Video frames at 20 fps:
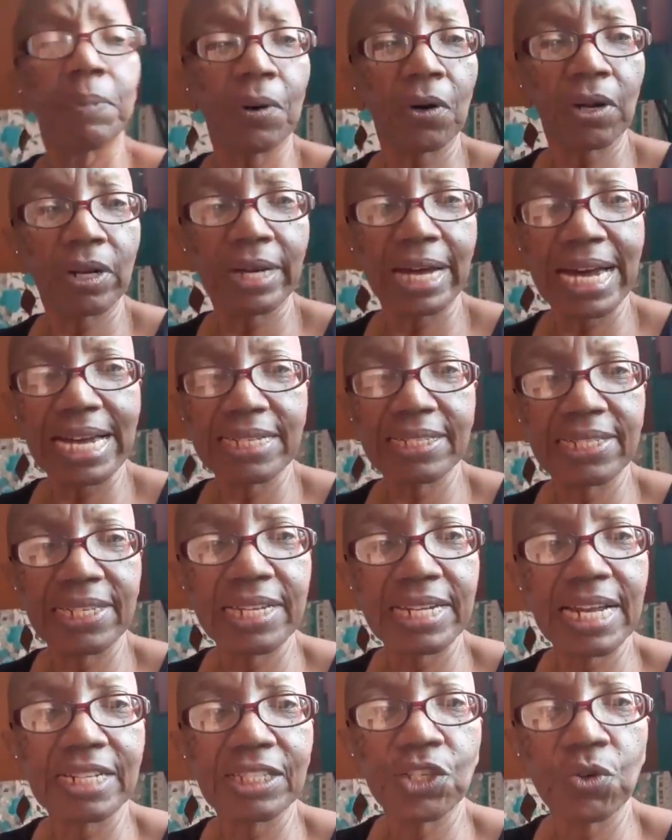Paula, I
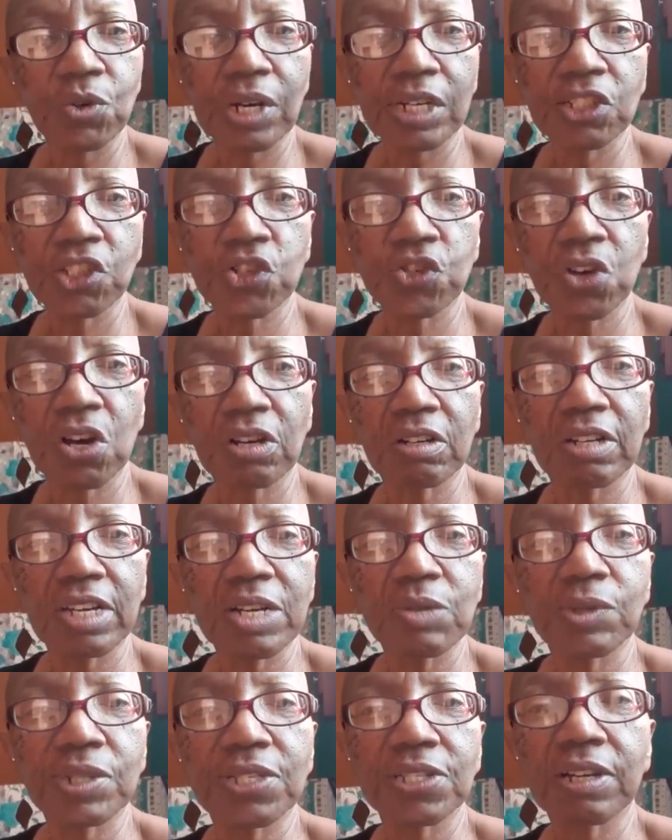see that you are
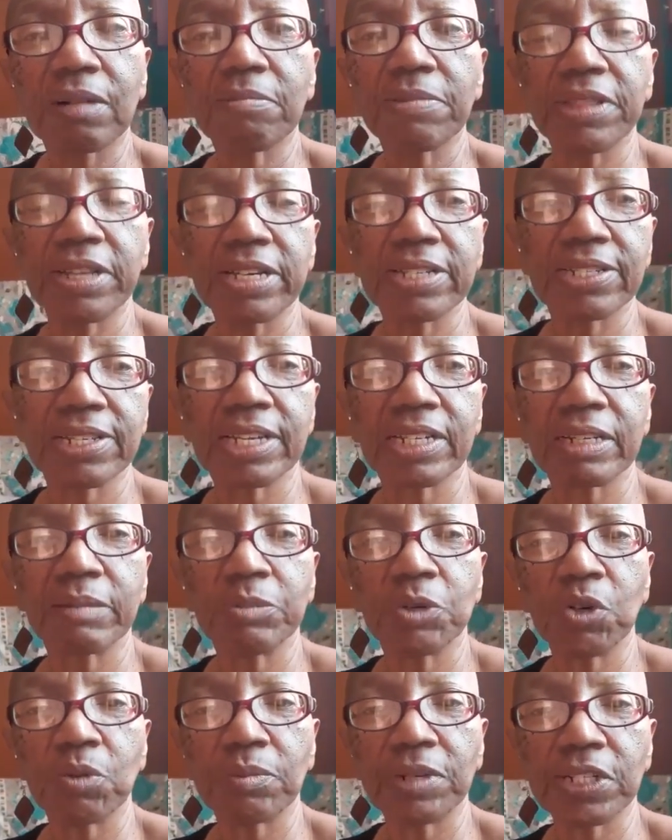struggling with some things at the
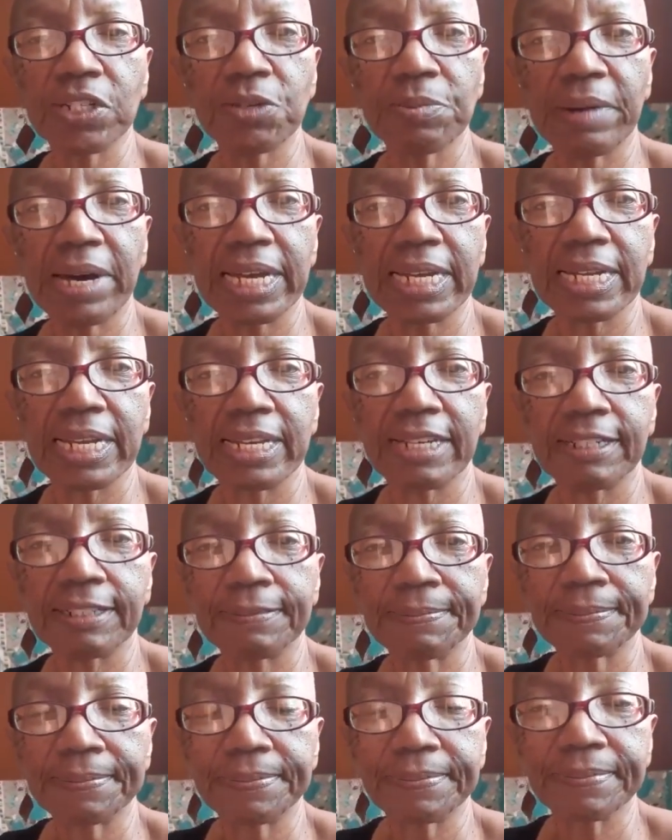moment, my
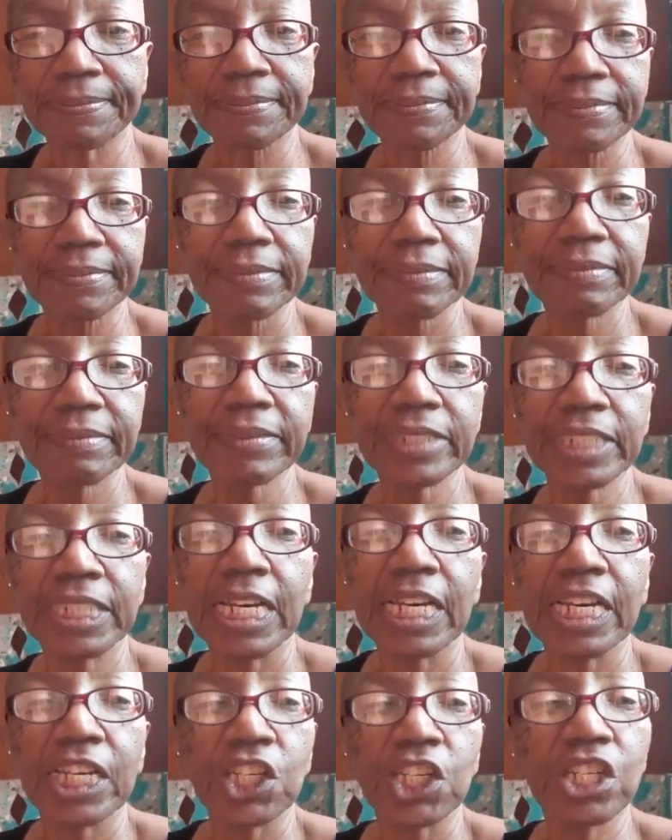dear.
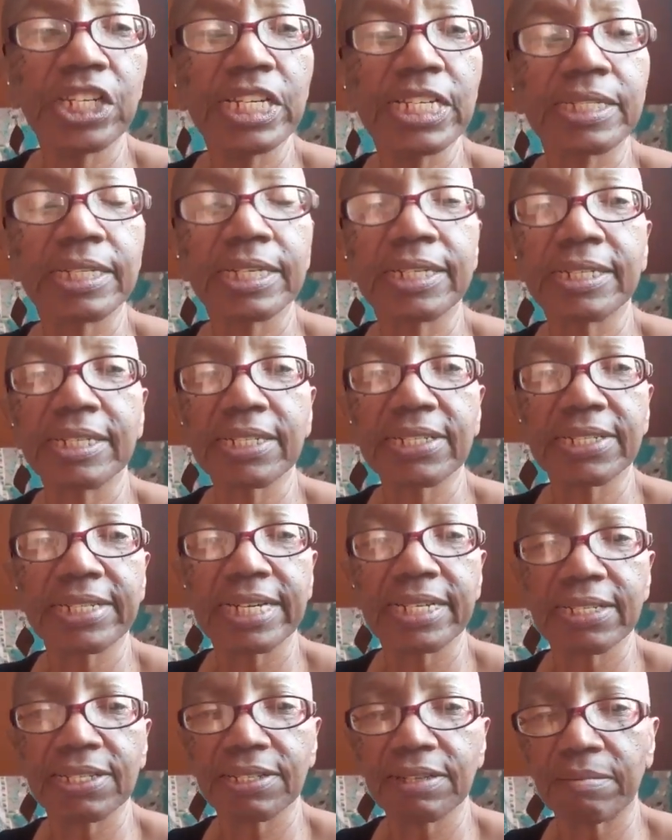You need to
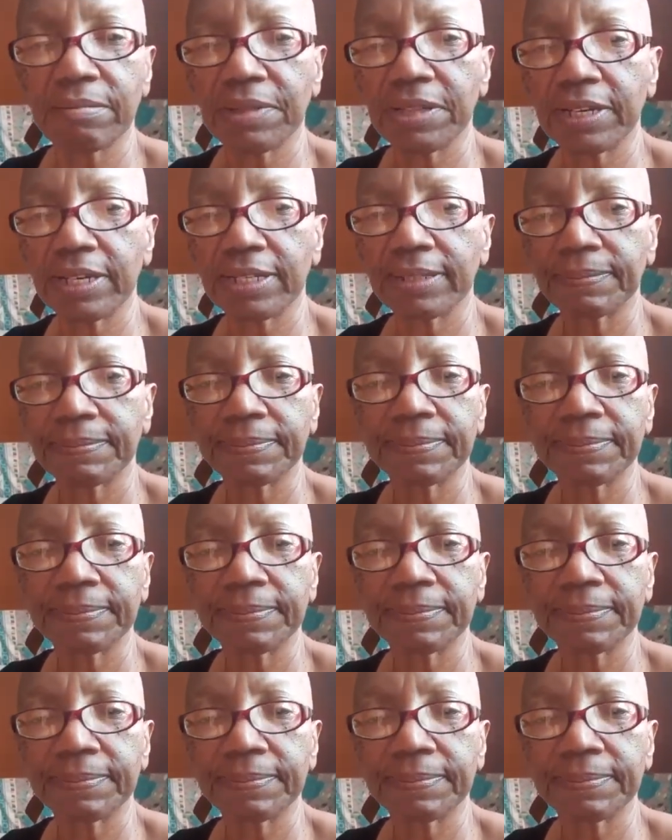understand something.